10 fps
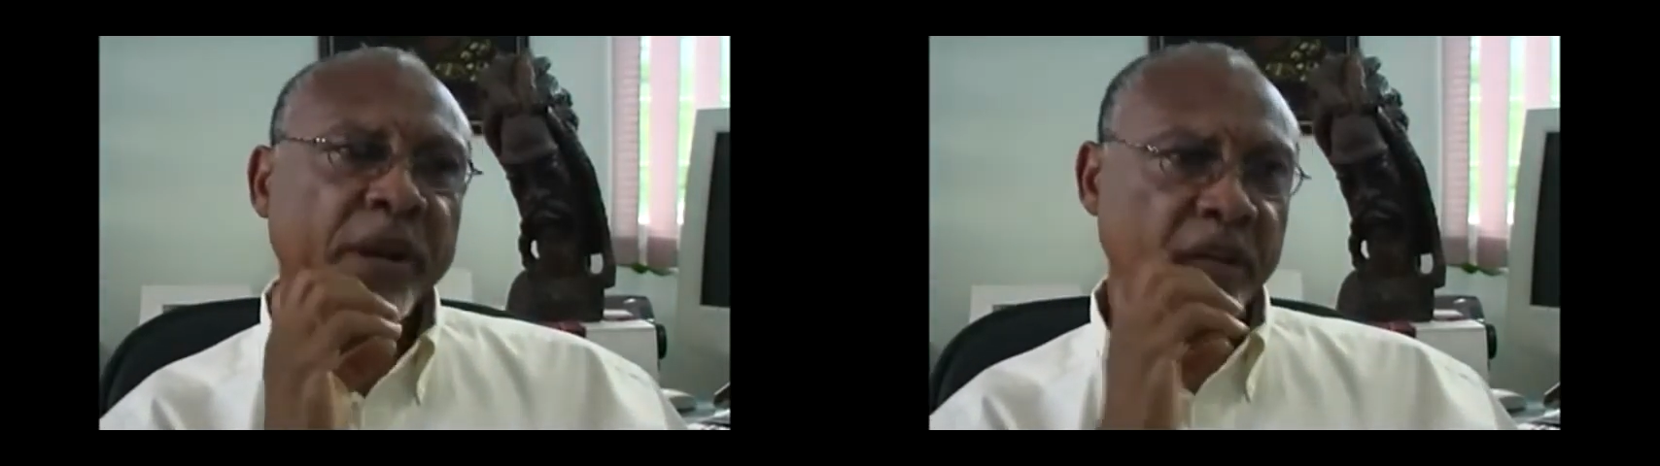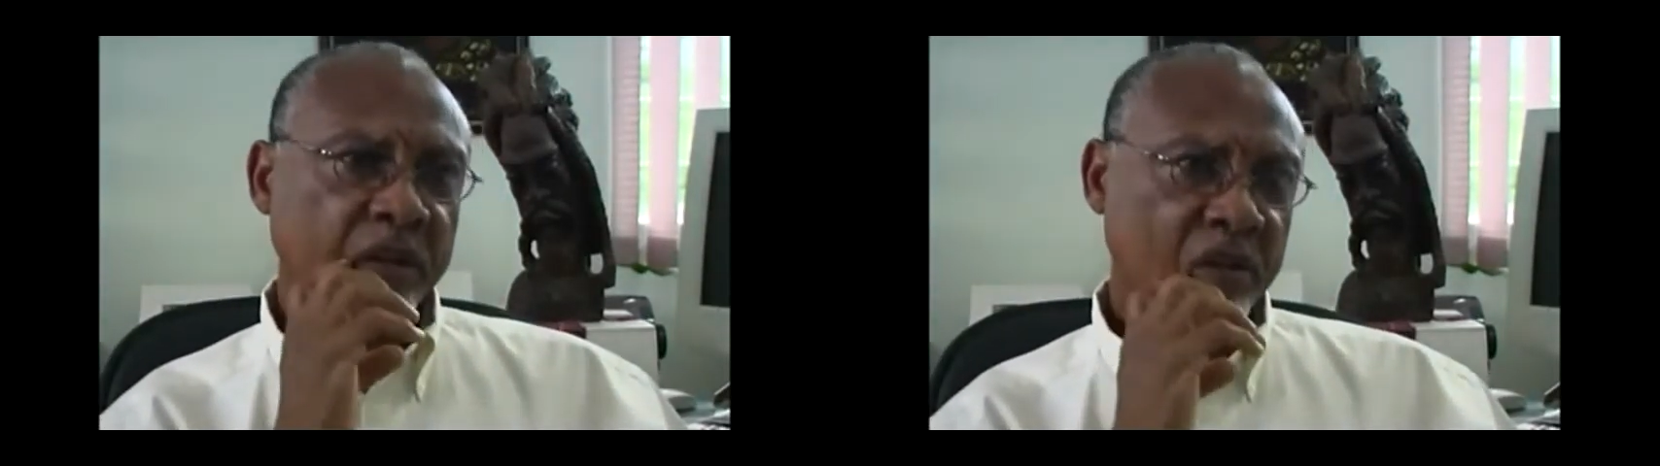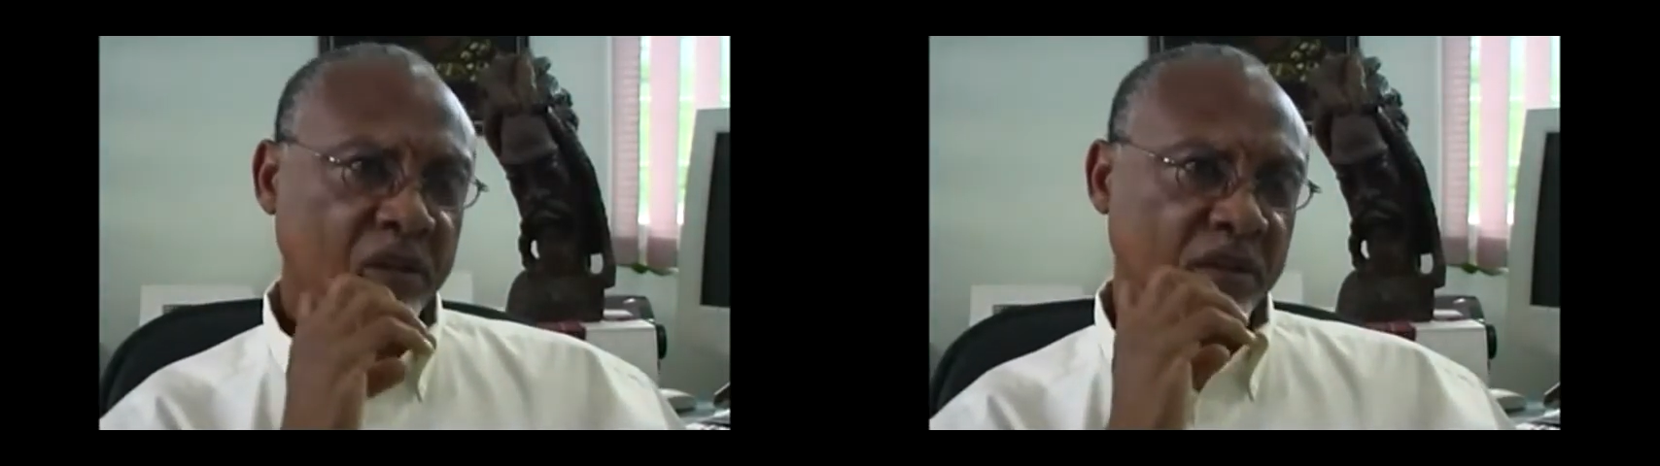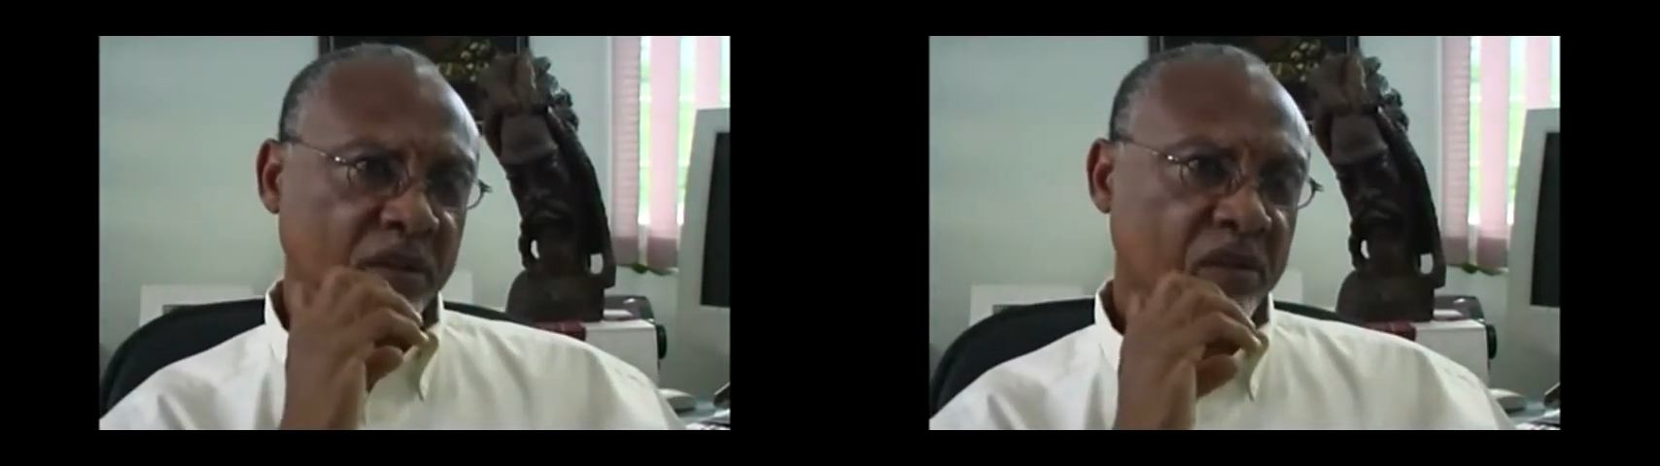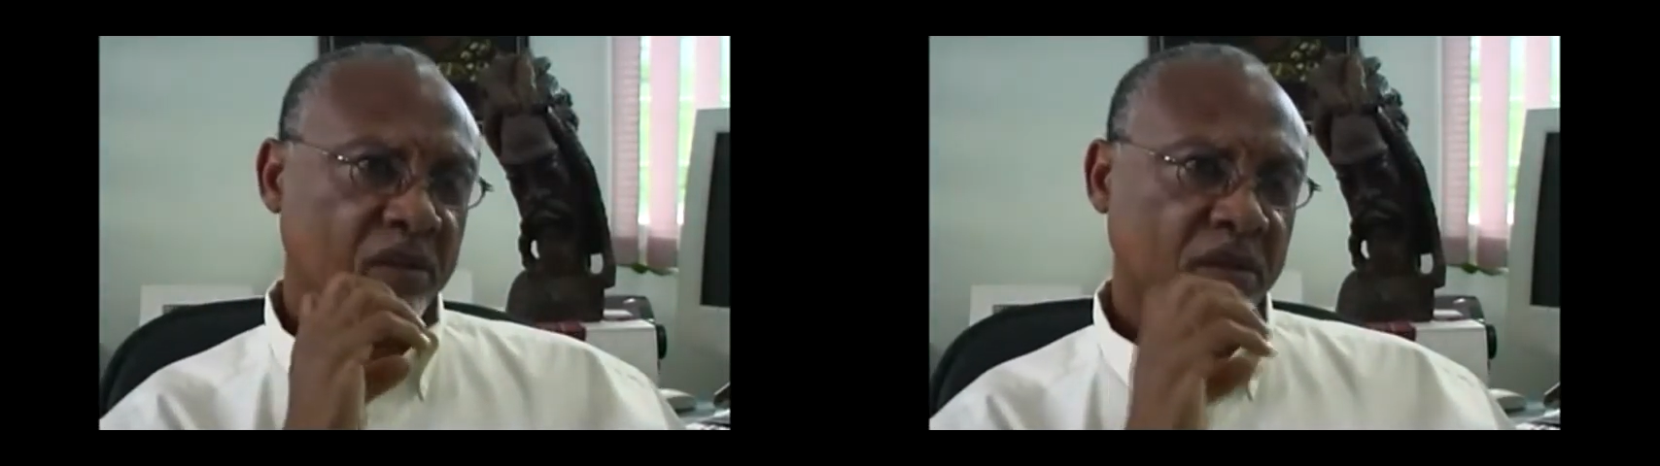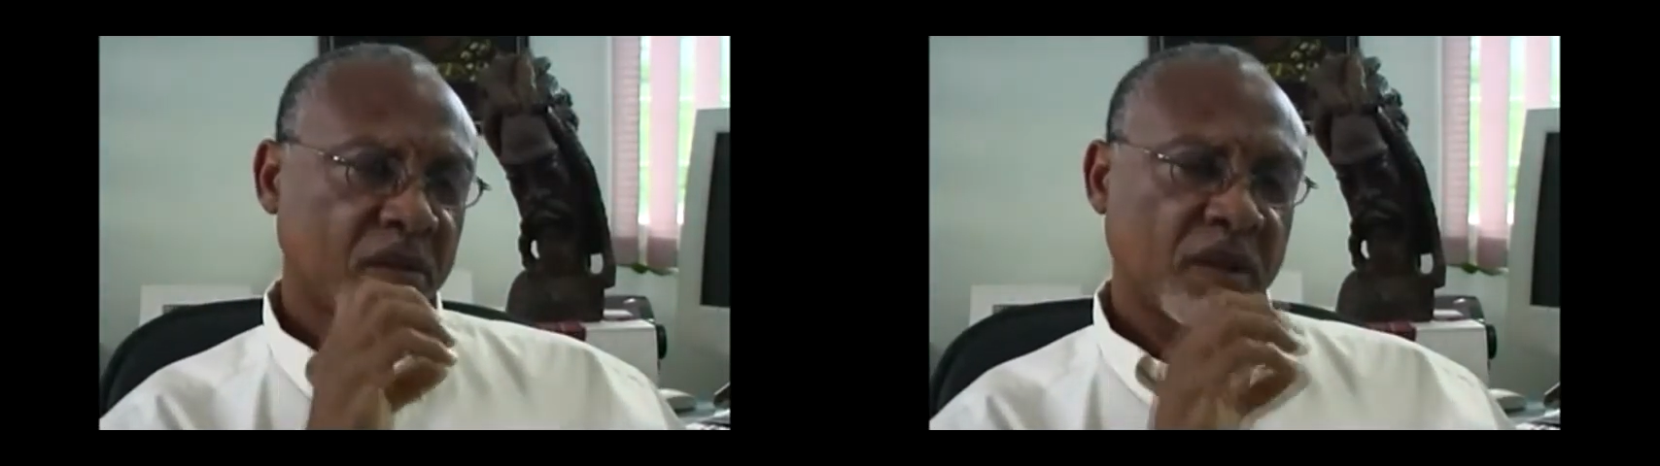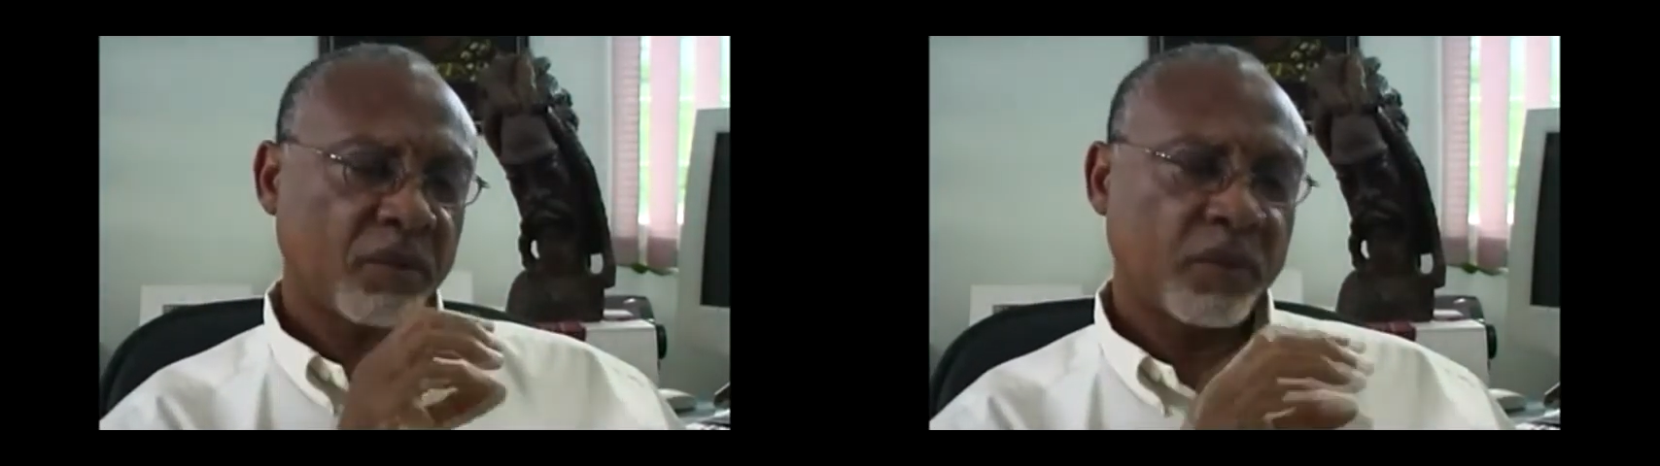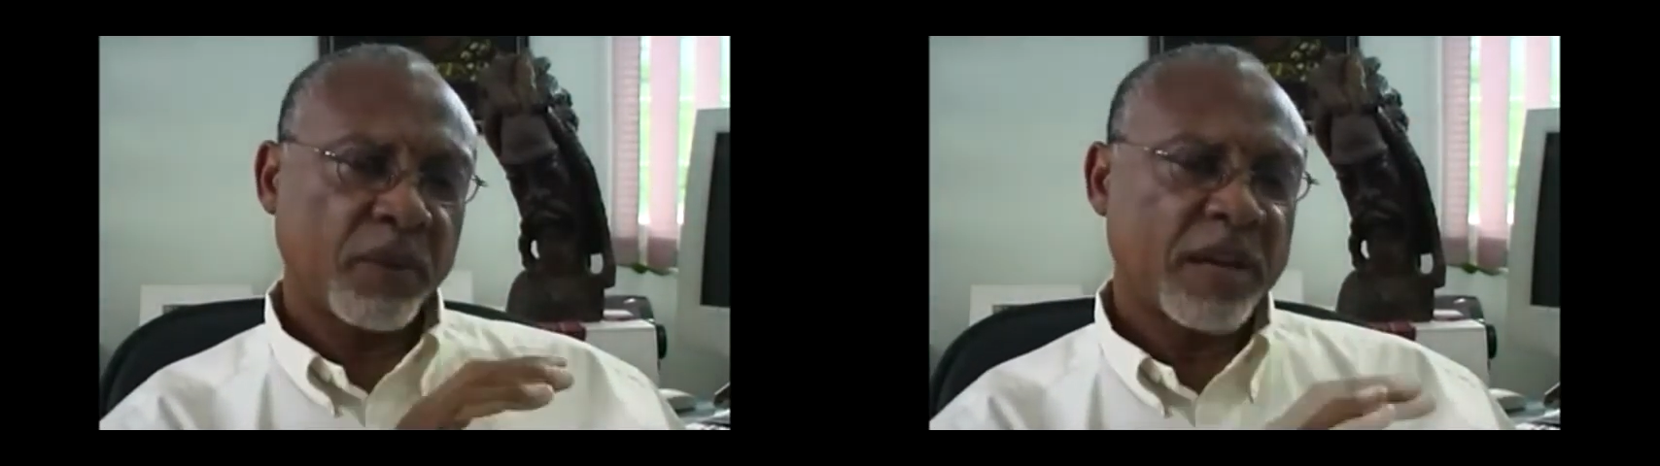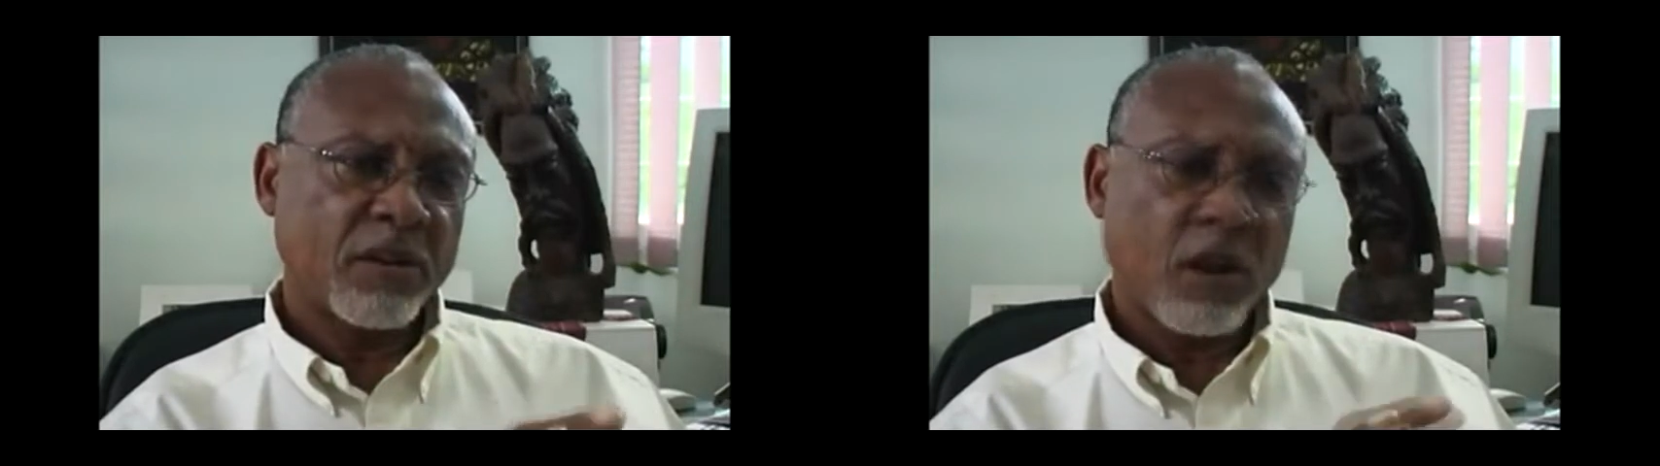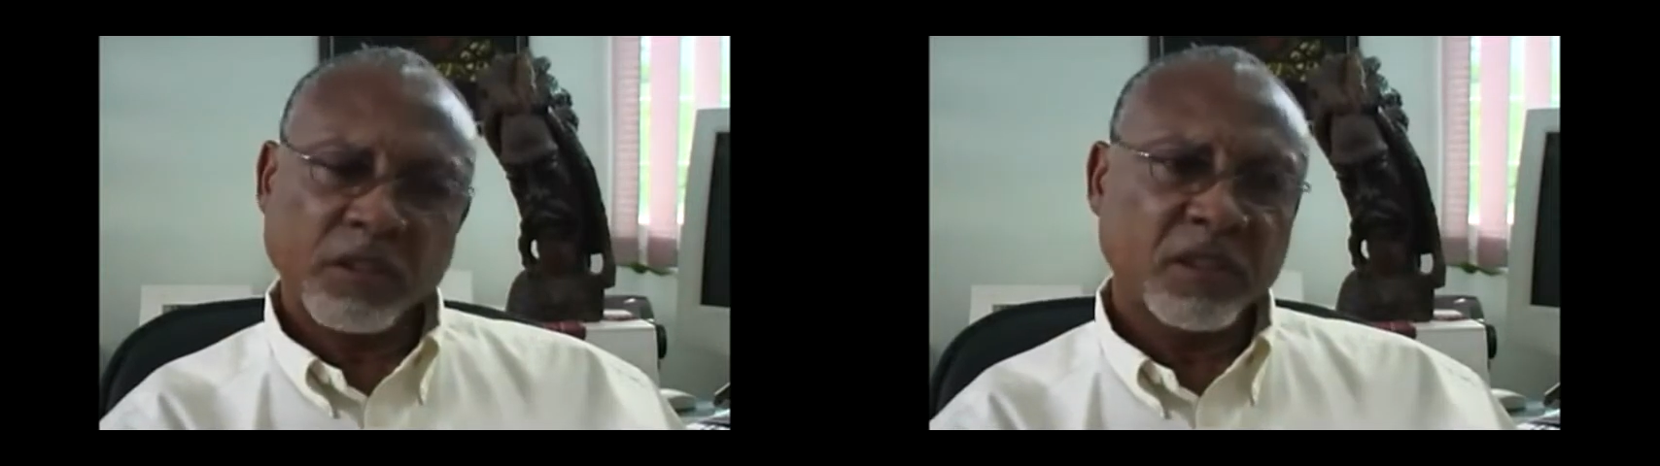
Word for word: Uh, we had not